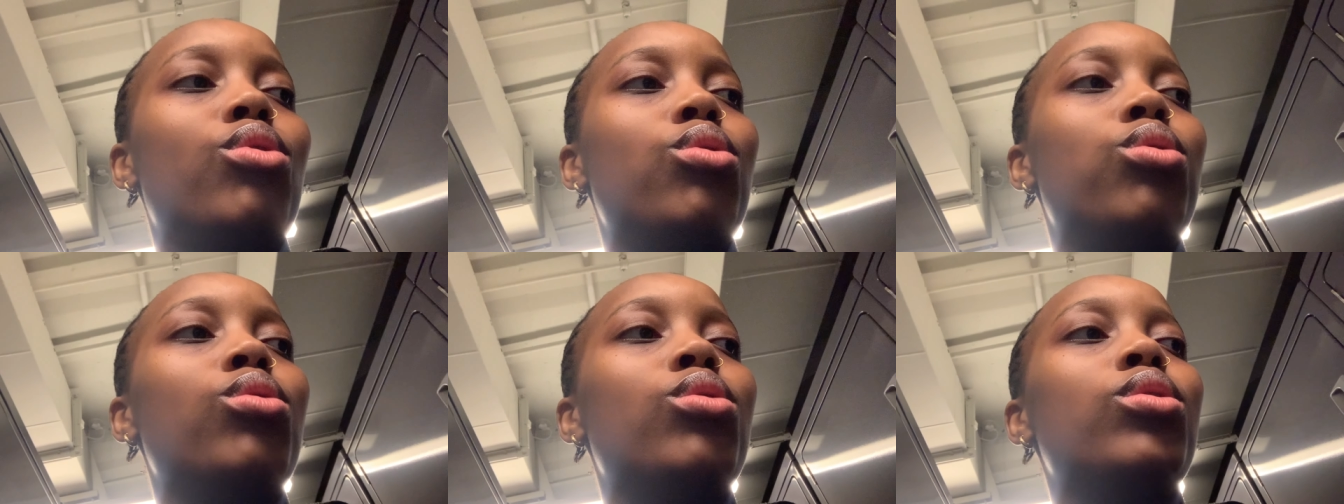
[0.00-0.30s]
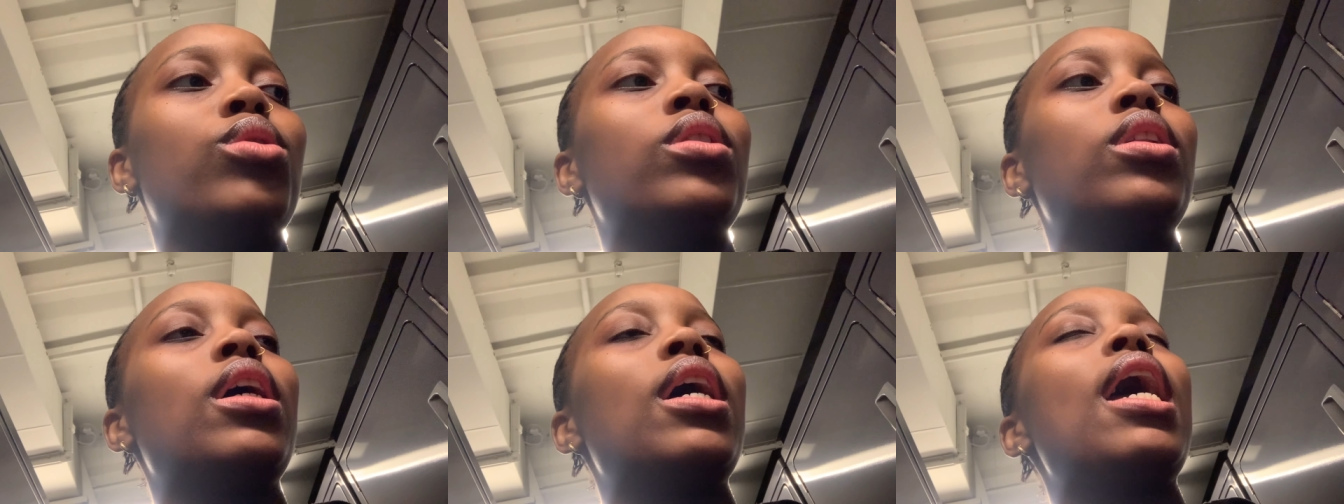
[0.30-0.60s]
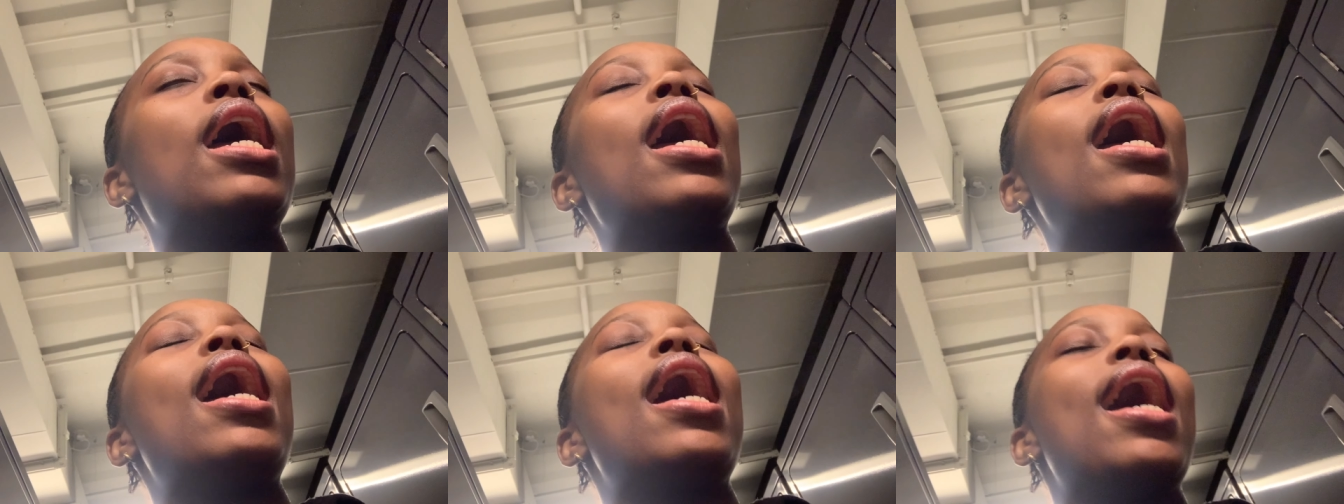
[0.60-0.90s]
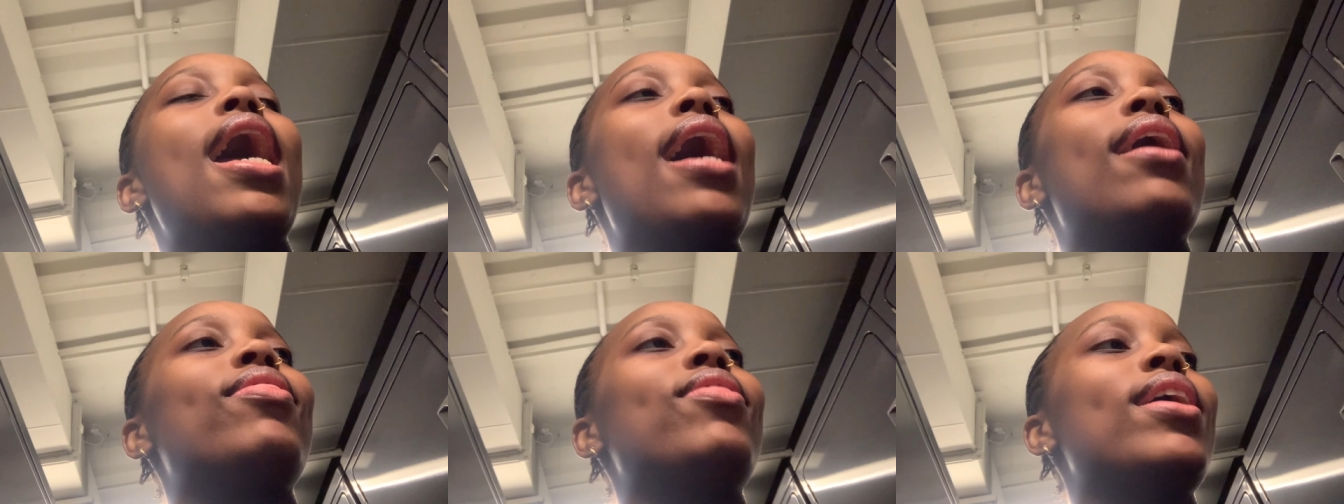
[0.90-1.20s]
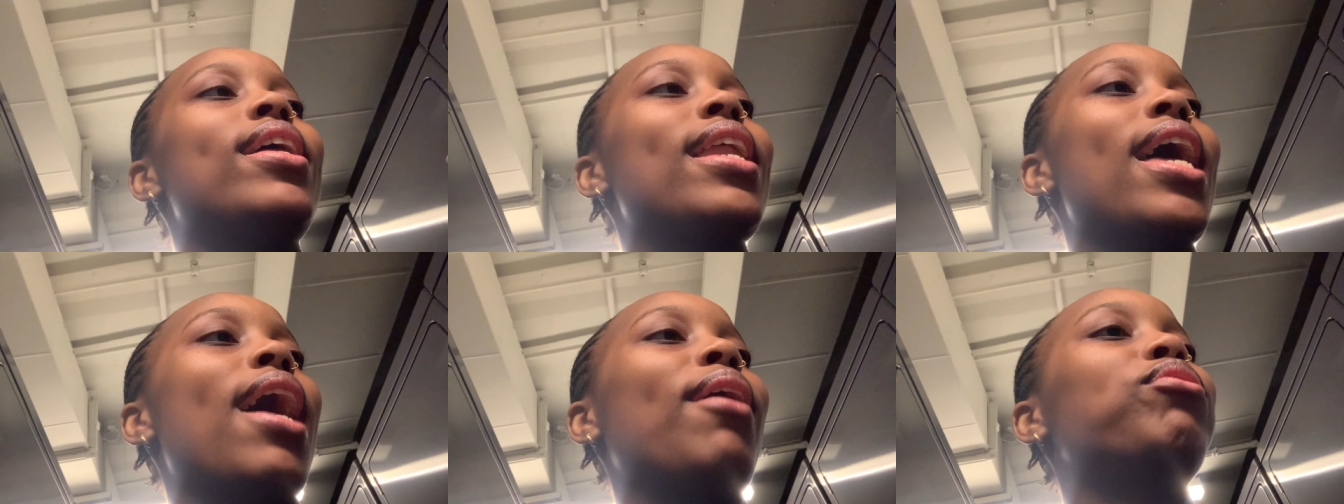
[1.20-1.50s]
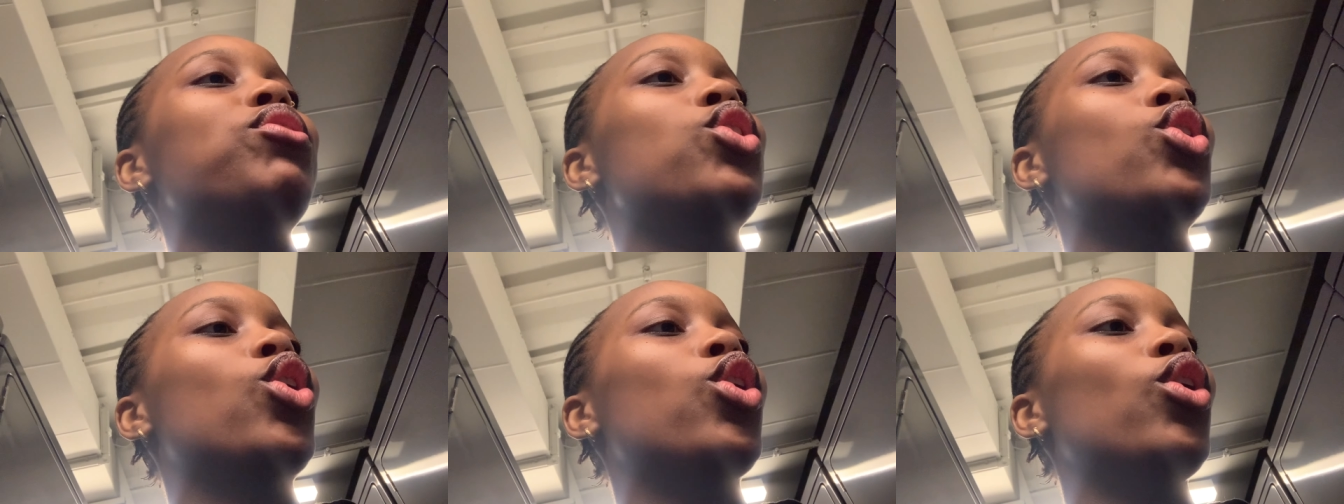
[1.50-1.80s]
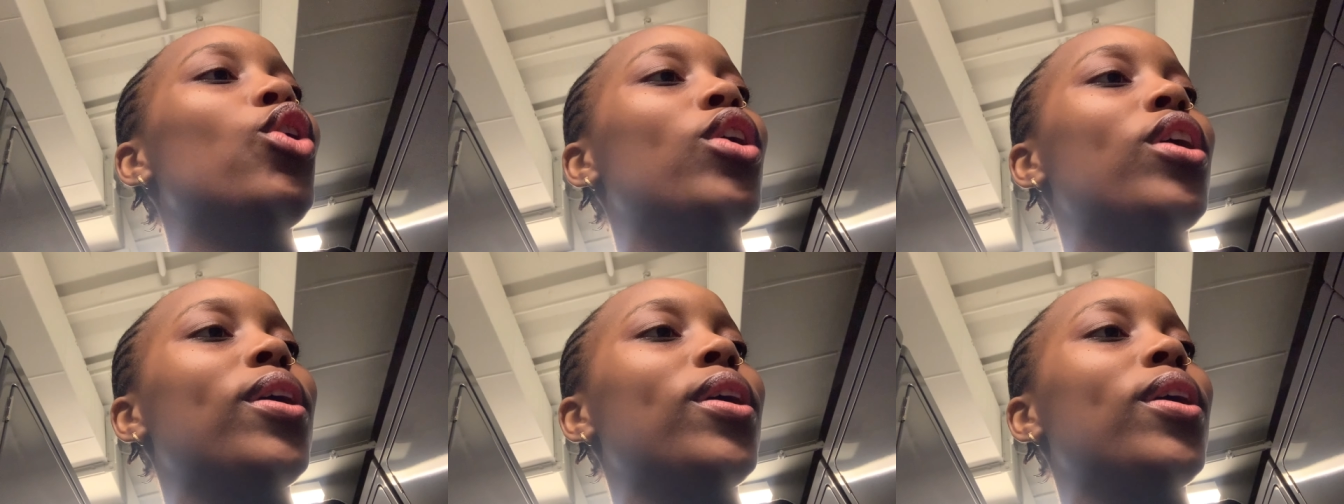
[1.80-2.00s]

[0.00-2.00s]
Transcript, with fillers: cool, and then I have to cook.